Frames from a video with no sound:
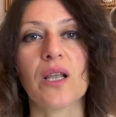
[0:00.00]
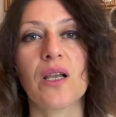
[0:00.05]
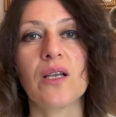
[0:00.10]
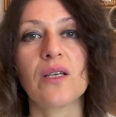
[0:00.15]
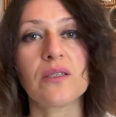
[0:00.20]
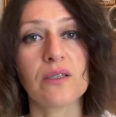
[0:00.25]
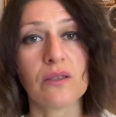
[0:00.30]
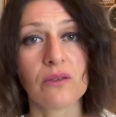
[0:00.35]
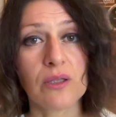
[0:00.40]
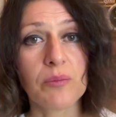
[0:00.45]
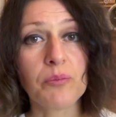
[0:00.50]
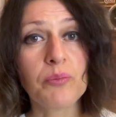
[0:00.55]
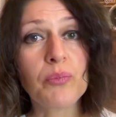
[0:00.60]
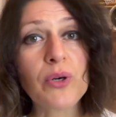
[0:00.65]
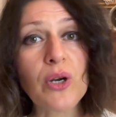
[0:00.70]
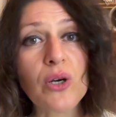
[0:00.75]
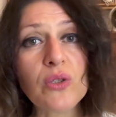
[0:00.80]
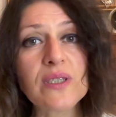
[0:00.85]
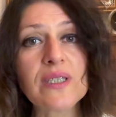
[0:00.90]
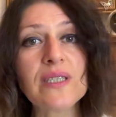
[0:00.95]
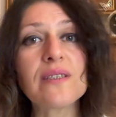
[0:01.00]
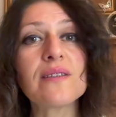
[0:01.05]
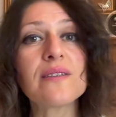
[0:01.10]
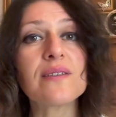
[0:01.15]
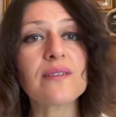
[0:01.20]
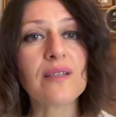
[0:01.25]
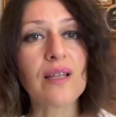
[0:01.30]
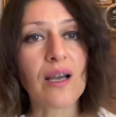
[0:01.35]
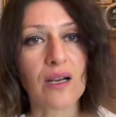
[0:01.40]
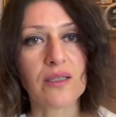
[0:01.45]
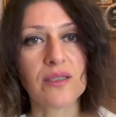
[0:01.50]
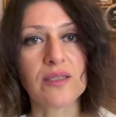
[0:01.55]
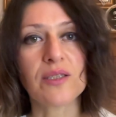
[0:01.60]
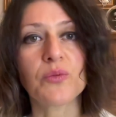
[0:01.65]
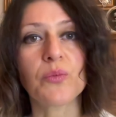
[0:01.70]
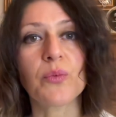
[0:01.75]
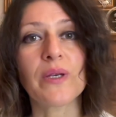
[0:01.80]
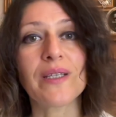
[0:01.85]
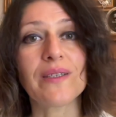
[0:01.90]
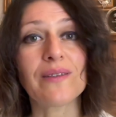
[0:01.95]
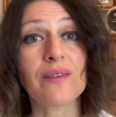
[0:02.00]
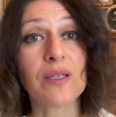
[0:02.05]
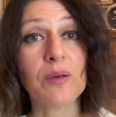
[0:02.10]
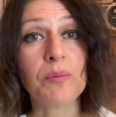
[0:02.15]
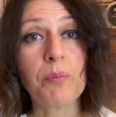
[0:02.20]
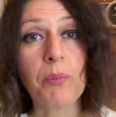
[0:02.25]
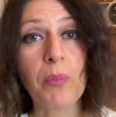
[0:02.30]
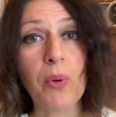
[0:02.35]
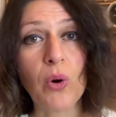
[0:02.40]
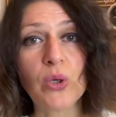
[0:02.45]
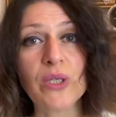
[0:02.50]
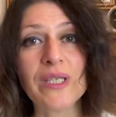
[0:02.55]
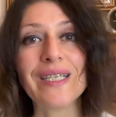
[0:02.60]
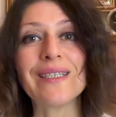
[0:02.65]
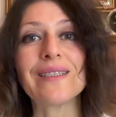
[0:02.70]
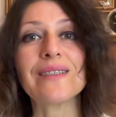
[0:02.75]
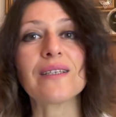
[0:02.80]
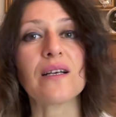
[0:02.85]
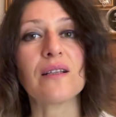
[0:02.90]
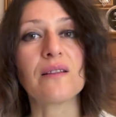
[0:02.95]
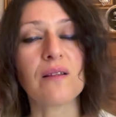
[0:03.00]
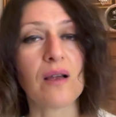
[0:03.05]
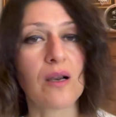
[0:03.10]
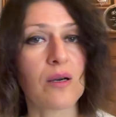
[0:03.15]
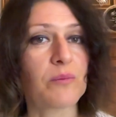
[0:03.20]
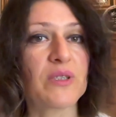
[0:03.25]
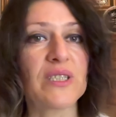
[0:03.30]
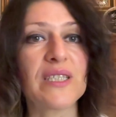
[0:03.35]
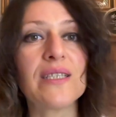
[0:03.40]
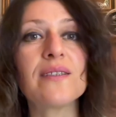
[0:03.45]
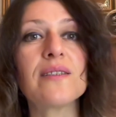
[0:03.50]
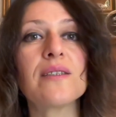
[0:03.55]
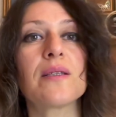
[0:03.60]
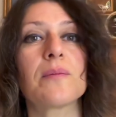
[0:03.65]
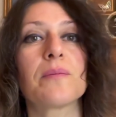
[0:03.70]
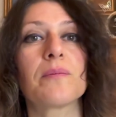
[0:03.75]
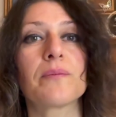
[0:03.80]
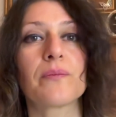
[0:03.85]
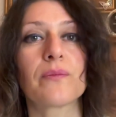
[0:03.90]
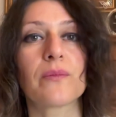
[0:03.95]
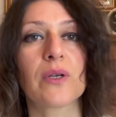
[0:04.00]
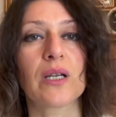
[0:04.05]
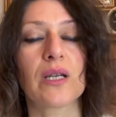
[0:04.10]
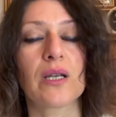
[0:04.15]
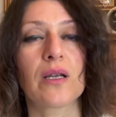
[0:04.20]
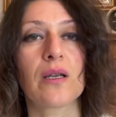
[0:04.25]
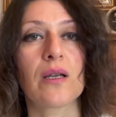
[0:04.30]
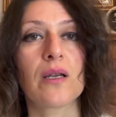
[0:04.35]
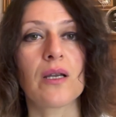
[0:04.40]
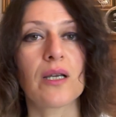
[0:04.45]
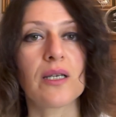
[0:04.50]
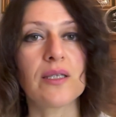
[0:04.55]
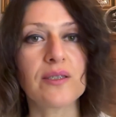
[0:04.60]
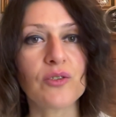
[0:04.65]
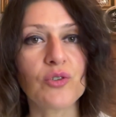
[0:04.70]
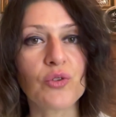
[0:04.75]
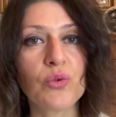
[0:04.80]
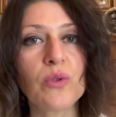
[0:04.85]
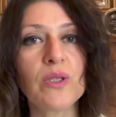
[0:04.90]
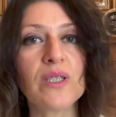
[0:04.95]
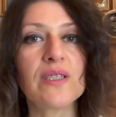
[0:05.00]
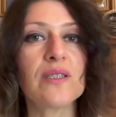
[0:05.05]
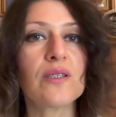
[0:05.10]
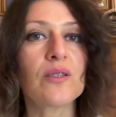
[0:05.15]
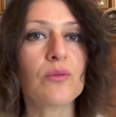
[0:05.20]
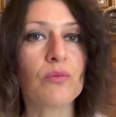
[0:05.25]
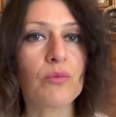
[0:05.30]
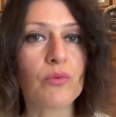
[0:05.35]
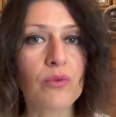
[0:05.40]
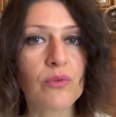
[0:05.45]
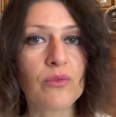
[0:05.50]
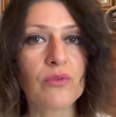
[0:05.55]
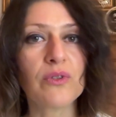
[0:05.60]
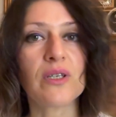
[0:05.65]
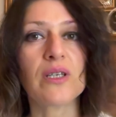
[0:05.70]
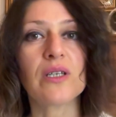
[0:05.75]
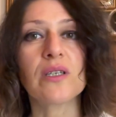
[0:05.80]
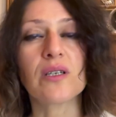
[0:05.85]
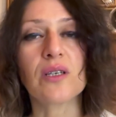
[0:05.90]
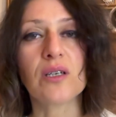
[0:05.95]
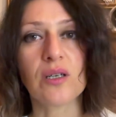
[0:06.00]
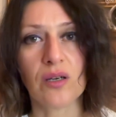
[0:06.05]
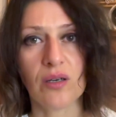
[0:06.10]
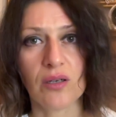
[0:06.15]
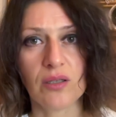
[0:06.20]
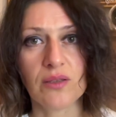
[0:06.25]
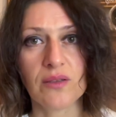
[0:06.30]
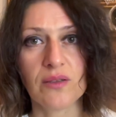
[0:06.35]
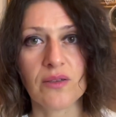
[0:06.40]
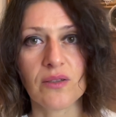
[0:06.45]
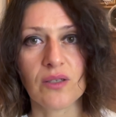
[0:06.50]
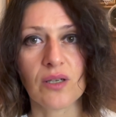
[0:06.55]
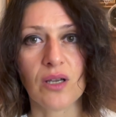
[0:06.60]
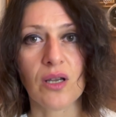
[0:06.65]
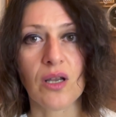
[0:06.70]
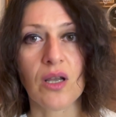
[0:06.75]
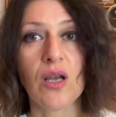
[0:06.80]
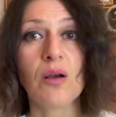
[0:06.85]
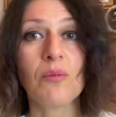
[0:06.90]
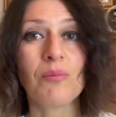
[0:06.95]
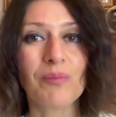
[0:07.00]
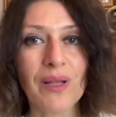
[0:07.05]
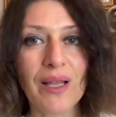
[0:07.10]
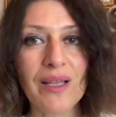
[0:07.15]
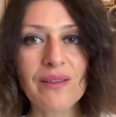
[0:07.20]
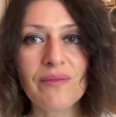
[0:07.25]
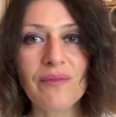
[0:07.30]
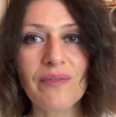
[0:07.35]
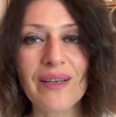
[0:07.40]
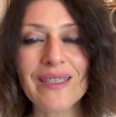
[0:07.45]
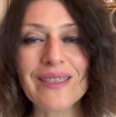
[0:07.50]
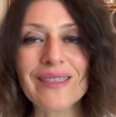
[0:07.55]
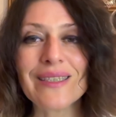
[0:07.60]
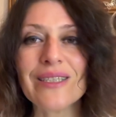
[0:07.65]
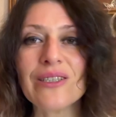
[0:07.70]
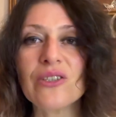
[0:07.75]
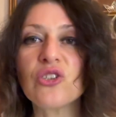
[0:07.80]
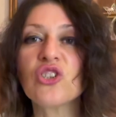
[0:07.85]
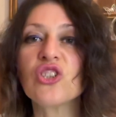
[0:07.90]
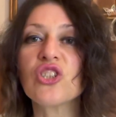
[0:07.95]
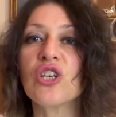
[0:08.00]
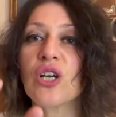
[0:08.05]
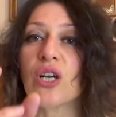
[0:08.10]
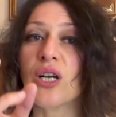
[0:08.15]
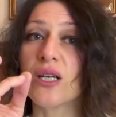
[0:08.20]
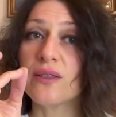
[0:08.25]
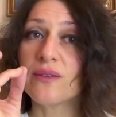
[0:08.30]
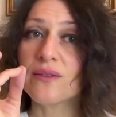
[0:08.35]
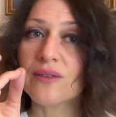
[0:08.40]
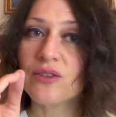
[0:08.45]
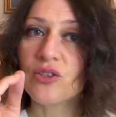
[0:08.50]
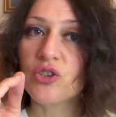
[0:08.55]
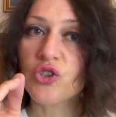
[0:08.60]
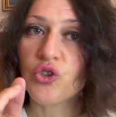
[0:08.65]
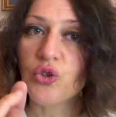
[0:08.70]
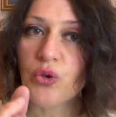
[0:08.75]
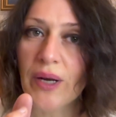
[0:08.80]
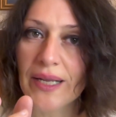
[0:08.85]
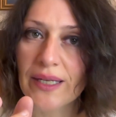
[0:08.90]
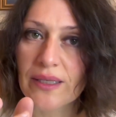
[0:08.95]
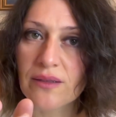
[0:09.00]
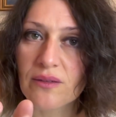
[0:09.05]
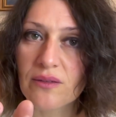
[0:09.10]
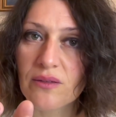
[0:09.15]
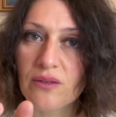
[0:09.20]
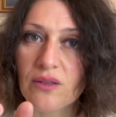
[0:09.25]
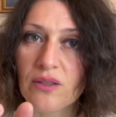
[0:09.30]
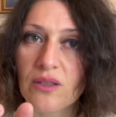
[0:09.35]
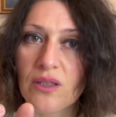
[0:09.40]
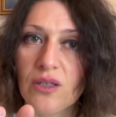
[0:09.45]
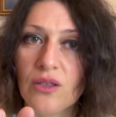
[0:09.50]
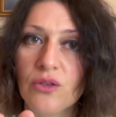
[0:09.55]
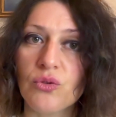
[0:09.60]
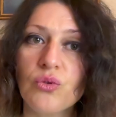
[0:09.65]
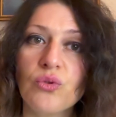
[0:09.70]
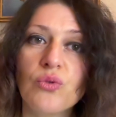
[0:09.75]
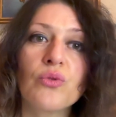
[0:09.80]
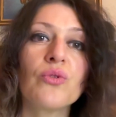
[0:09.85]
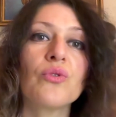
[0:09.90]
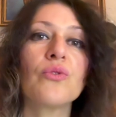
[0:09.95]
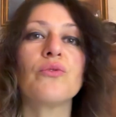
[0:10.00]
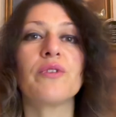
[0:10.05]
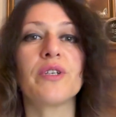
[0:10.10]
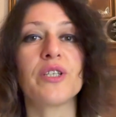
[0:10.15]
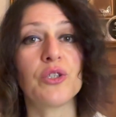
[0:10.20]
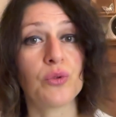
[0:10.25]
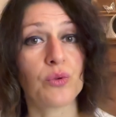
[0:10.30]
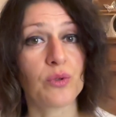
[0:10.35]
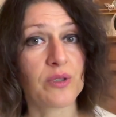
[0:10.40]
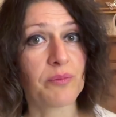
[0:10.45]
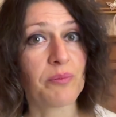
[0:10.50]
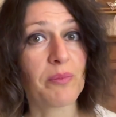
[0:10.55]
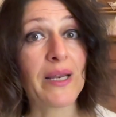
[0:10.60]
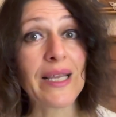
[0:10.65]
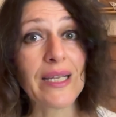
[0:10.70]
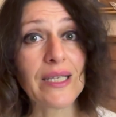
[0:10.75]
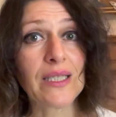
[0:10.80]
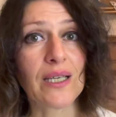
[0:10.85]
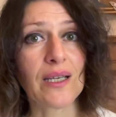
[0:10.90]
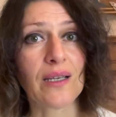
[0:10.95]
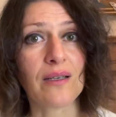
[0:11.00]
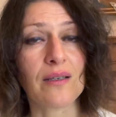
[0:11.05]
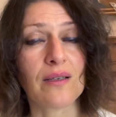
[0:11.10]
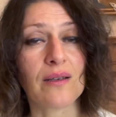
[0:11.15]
So the process starts with the body's alarm system. As soon as the wound occurs, blood vessels constrict to reduce bleeding.